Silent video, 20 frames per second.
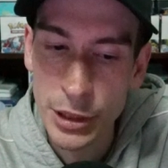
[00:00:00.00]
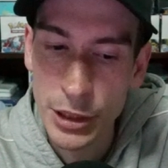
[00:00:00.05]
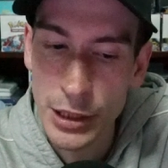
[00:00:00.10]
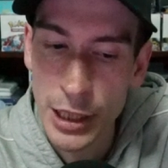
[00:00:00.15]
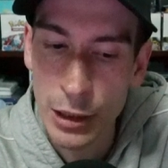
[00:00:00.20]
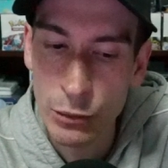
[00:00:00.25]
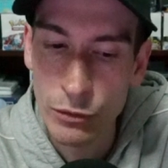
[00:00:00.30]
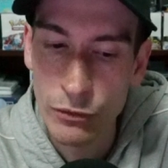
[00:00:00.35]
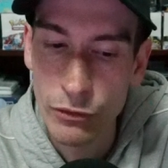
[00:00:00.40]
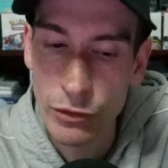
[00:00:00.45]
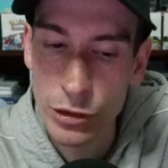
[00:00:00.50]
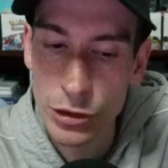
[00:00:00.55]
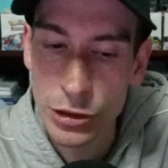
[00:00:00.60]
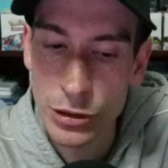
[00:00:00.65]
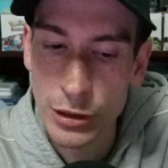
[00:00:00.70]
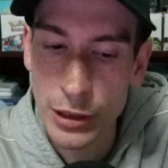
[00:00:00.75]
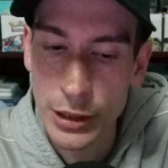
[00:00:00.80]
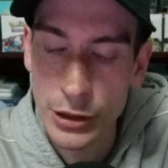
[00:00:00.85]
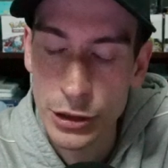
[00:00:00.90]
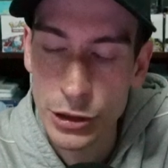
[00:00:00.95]
They got
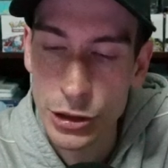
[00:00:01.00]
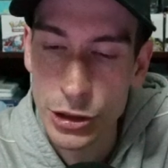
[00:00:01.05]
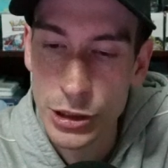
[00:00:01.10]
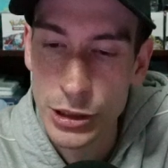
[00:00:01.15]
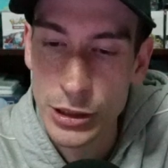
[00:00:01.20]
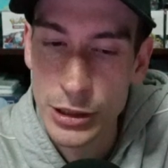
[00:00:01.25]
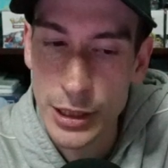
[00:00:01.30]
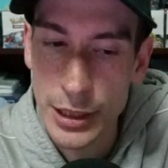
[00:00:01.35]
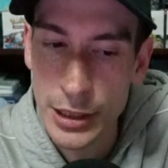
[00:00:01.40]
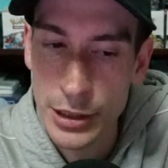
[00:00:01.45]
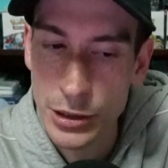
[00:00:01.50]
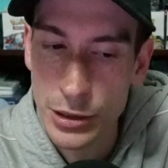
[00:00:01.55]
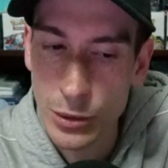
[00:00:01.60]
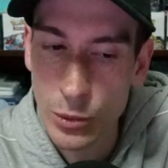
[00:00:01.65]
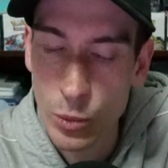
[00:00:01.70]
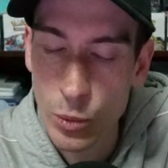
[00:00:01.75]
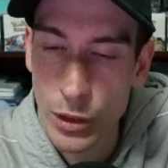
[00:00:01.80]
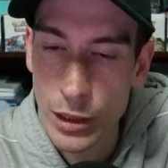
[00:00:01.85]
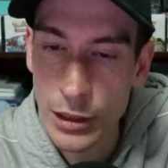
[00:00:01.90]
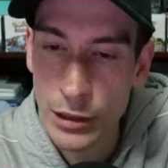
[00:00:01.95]
reversal energies as
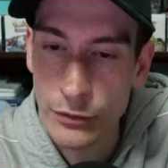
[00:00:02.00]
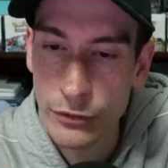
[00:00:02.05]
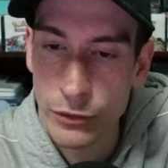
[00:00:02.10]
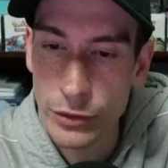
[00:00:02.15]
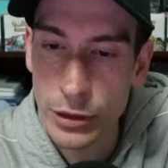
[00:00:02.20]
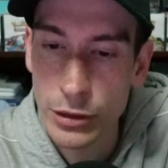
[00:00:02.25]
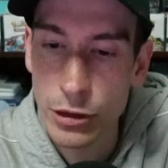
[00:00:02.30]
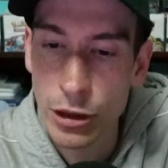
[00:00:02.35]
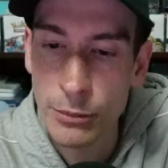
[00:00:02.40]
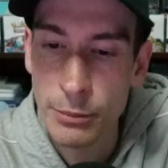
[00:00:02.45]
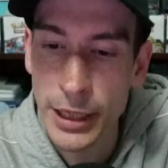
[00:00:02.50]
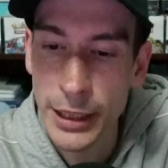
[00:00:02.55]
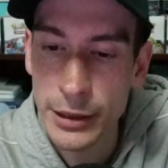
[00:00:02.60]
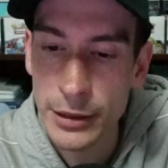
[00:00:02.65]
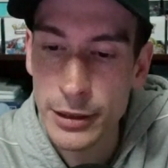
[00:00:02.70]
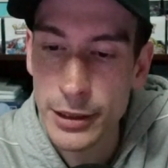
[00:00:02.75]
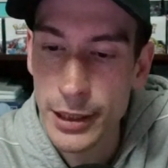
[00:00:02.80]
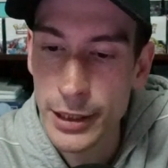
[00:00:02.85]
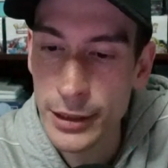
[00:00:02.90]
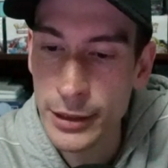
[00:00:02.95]
well for the
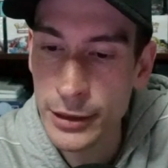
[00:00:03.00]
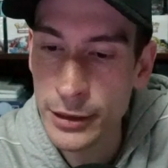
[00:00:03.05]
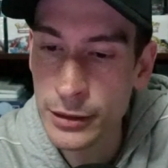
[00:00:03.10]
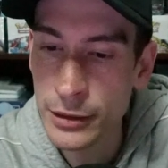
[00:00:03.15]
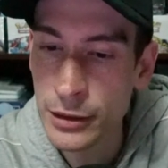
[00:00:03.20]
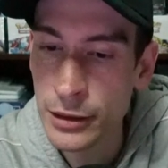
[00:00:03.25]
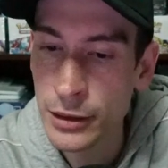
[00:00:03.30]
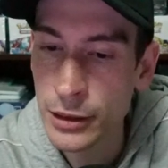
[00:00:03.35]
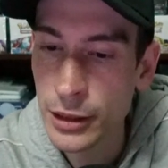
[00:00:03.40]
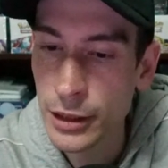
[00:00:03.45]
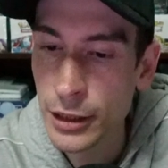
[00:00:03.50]
Darmanitan,